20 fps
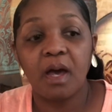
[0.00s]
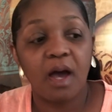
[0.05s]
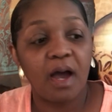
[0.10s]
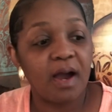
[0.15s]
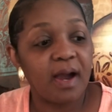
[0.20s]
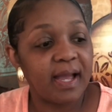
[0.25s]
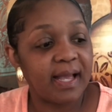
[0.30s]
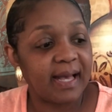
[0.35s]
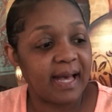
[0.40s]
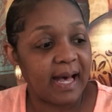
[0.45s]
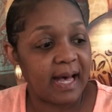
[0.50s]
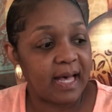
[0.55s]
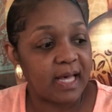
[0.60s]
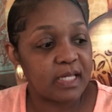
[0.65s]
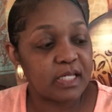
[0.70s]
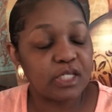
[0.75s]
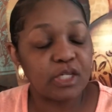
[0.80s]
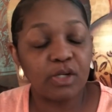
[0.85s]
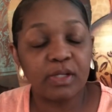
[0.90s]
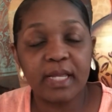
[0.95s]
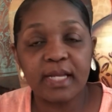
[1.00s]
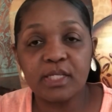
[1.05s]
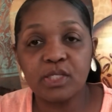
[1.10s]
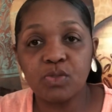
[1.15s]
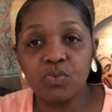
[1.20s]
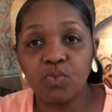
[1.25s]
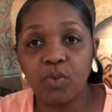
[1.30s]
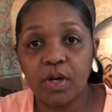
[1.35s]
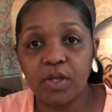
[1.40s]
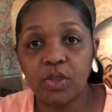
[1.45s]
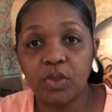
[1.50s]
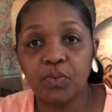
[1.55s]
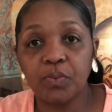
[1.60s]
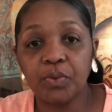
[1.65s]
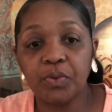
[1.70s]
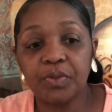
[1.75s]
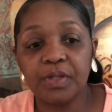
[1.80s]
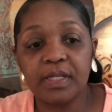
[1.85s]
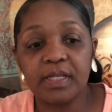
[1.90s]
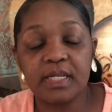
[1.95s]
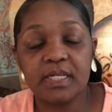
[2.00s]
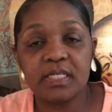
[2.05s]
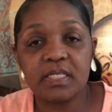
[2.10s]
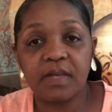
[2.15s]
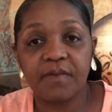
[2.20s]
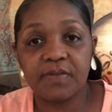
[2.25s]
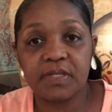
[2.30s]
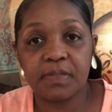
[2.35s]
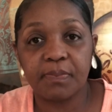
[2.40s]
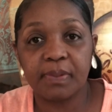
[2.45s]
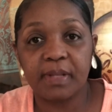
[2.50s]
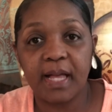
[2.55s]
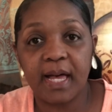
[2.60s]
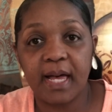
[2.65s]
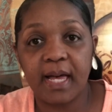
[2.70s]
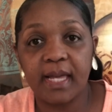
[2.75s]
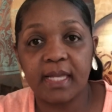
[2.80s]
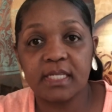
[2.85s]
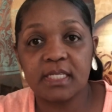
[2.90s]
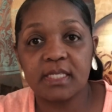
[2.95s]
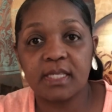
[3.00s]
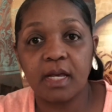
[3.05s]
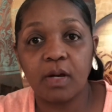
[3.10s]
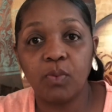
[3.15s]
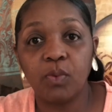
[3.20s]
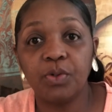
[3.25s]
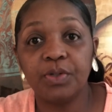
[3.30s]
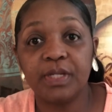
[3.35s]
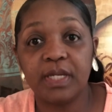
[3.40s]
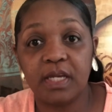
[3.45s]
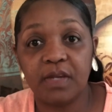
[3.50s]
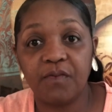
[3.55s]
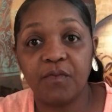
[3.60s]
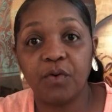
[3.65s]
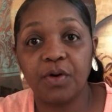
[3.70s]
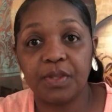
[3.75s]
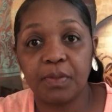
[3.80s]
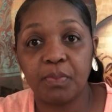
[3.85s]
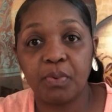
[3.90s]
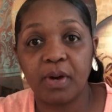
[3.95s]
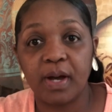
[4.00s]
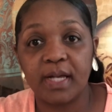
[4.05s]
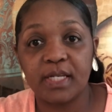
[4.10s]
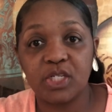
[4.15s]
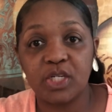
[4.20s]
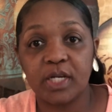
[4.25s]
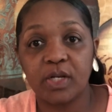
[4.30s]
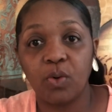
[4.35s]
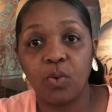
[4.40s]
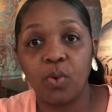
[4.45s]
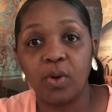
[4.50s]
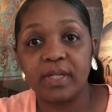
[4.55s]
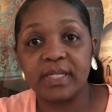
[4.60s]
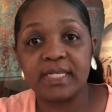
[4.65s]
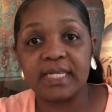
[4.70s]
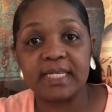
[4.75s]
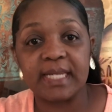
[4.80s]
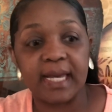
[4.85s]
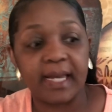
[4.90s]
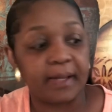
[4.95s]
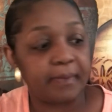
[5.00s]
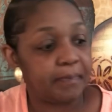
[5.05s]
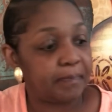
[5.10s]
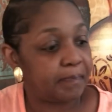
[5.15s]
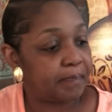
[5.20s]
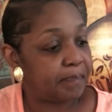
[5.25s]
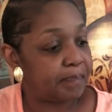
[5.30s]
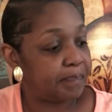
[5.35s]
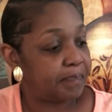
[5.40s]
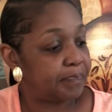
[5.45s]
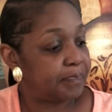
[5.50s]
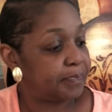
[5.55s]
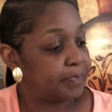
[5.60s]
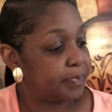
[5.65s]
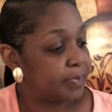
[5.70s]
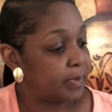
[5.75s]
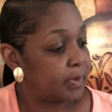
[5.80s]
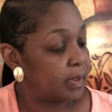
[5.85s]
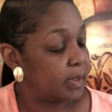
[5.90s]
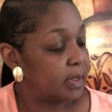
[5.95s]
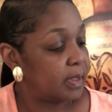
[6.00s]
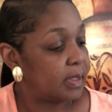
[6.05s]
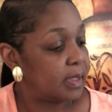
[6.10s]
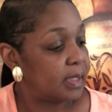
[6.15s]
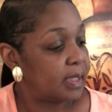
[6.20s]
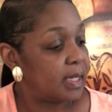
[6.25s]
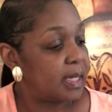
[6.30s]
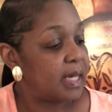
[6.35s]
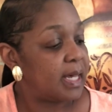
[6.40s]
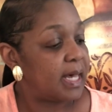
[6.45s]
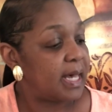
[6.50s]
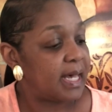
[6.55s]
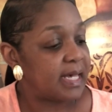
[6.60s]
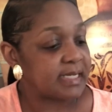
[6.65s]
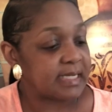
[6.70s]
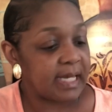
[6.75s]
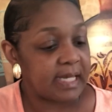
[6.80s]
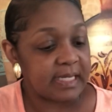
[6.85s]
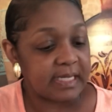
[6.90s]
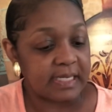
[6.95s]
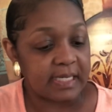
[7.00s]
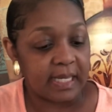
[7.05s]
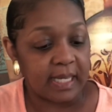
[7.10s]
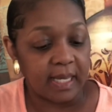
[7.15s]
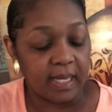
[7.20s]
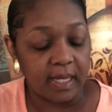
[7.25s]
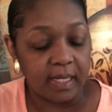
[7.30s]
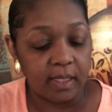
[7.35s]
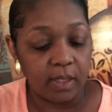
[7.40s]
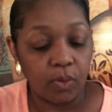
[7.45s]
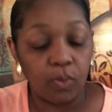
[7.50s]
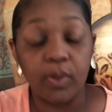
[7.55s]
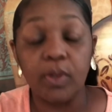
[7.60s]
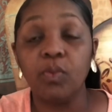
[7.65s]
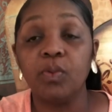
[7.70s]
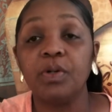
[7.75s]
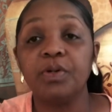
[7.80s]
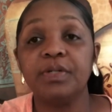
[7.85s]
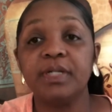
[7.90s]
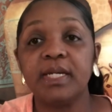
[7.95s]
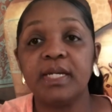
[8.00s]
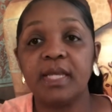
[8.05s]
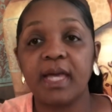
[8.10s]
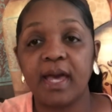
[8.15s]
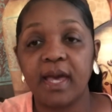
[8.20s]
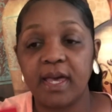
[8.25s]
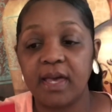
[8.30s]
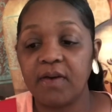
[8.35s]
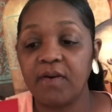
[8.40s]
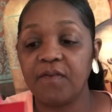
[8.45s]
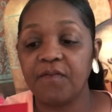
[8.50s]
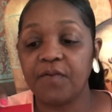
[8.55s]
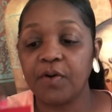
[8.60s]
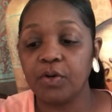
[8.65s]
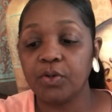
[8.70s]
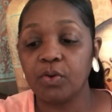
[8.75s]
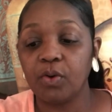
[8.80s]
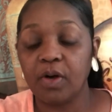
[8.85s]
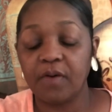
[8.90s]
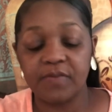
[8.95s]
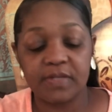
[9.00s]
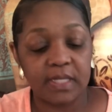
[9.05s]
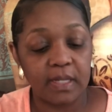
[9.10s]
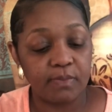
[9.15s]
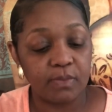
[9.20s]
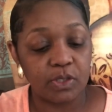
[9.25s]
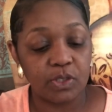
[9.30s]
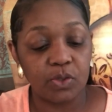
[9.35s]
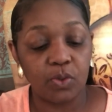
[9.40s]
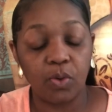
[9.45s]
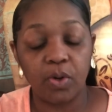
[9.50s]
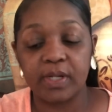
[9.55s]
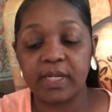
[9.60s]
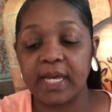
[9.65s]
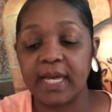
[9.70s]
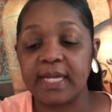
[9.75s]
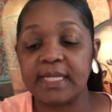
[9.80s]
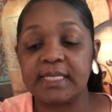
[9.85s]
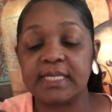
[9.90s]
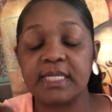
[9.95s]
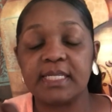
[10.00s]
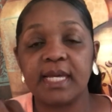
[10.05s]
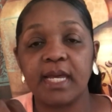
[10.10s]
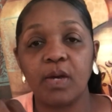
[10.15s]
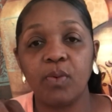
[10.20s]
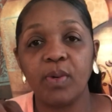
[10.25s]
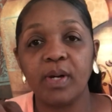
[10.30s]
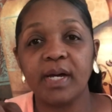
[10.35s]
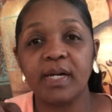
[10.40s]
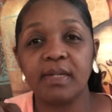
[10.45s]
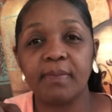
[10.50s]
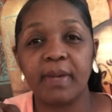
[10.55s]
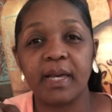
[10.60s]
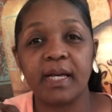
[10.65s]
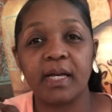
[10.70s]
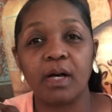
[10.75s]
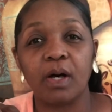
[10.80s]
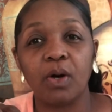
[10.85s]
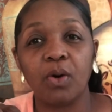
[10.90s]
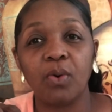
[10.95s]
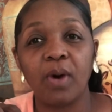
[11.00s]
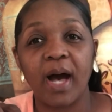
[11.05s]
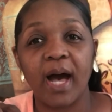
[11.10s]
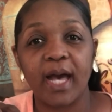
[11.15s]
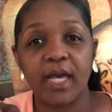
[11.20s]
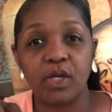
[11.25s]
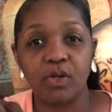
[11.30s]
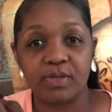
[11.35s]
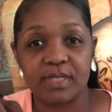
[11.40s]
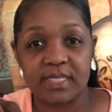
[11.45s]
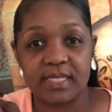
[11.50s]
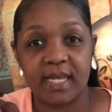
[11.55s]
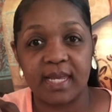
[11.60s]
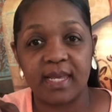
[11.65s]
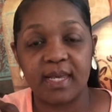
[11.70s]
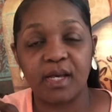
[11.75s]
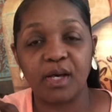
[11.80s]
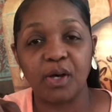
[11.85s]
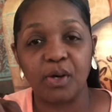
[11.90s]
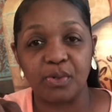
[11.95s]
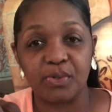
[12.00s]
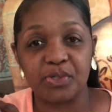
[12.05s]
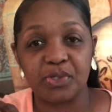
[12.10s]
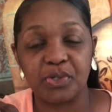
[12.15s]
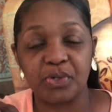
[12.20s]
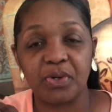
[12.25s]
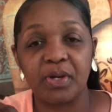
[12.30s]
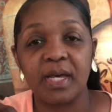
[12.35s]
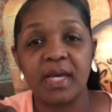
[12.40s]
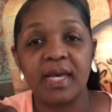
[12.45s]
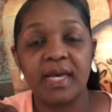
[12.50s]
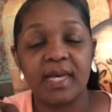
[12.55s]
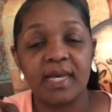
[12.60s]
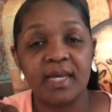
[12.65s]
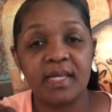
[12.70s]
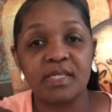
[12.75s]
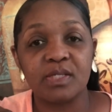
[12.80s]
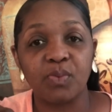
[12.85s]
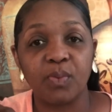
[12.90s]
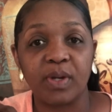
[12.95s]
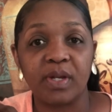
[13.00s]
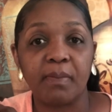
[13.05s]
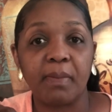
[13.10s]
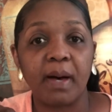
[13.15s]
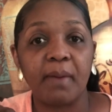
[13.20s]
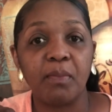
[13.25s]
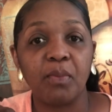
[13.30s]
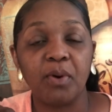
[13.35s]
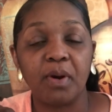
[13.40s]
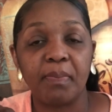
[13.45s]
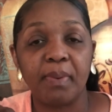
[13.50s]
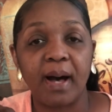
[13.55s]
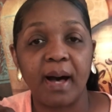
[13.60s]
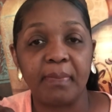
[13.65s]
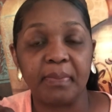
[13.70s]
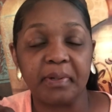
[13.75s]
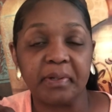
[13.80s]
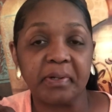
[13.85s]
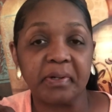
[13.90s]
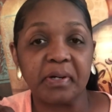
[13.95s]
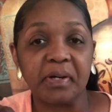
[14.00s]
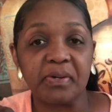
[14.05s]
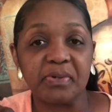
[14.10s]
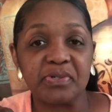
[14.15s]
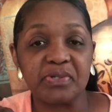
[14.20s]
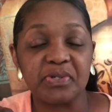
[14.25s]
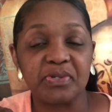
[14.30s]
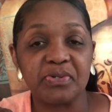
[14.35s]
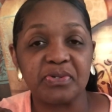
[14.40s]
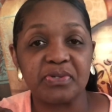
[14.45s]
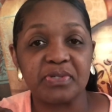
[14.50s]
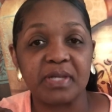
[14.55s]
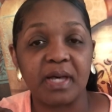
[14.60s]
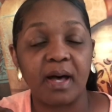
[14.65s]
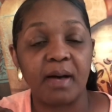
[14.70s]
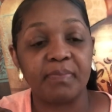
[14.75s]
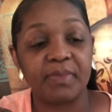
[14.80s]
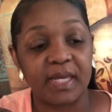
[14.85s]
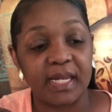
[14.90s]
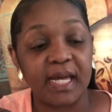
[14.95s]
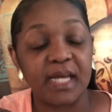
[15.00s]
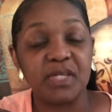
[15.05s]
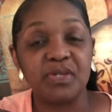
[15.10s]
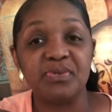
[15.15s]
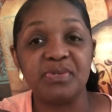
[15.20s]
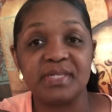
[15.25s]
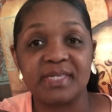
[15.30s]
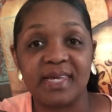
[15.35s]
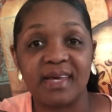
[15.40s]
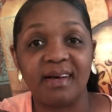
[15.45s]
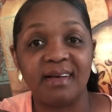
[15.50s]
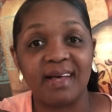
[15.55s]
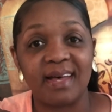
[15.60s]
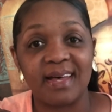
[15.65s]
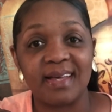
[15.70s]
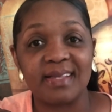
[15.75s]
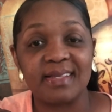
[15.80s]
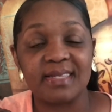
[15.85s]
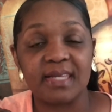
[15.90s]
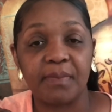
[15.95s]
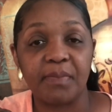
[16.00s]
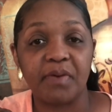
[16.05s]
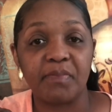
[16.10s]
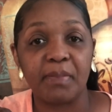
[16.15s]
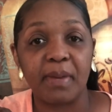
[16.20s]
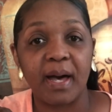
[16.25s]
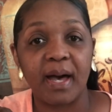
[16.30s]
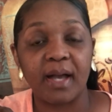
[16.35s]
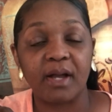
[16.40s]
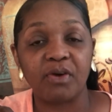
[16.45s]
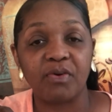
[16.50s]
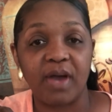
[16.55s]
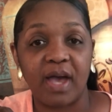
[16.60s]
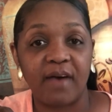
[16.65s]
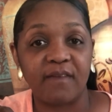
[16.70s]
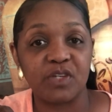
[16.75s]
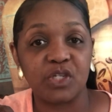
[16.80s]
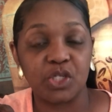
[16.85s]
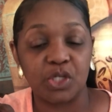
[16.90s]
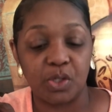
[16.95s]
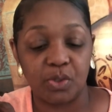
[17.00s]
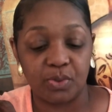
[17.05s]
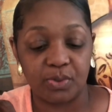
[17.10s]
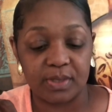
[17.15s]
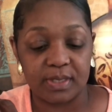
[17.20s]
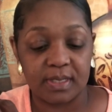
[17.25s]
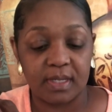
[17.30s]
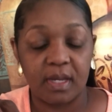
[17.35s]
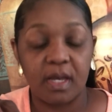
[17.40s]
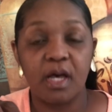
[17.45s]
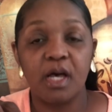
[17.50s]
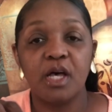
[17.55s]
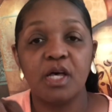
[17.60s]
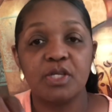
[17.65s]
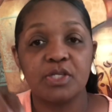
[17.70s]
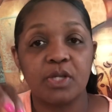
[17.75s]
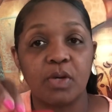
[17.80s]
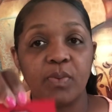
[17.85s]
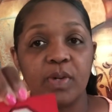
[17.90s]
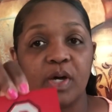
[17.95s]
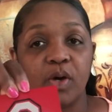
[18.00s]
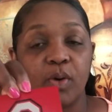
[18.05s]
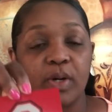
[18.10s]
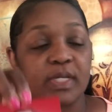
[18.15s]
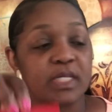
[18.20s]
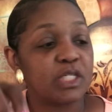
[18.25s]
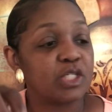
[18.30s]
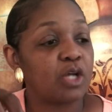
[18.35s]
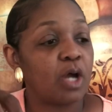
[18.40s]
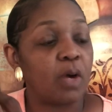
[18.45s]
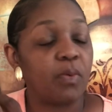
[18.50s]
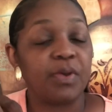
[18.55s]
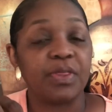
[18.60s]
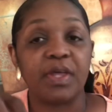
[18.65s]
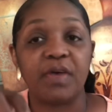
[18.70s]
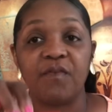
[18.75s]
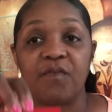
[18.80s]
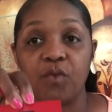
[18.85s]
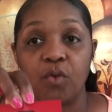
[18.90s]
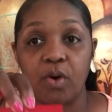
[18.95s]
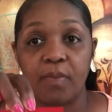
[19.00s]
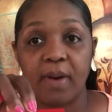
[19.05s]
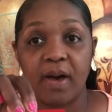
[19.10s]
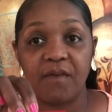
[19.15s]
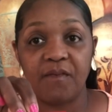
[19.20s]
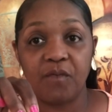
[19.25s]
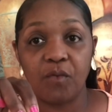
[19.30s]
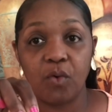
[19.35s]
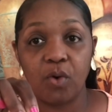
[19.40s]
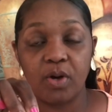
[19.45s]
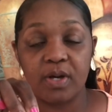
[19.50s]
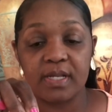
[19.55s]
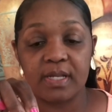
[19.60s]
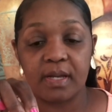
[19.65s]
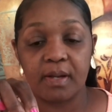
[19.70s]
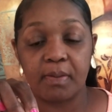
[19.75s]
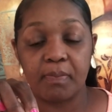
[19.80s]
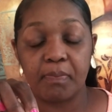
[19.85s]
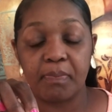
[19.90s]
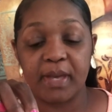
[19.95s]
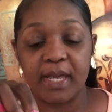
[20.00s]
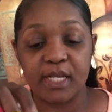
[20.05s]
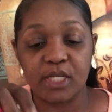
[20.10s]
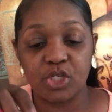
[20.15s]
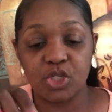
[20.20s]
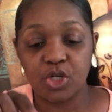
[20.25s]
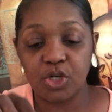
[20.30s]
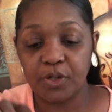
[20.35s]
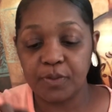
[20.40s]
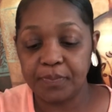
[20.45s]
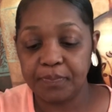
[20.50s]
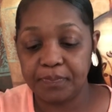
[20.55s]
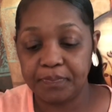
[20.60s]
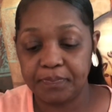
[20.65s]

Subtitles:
All right guys, so let's run through the list of supplies that we'll need for the project on today. As I said, we will need a photo of some sort, and today we're gonna make an Ohio State coaster. It's one of my more popular coasters that I do sell at some of my craft shows. So we're going to start with a 4x4 picture.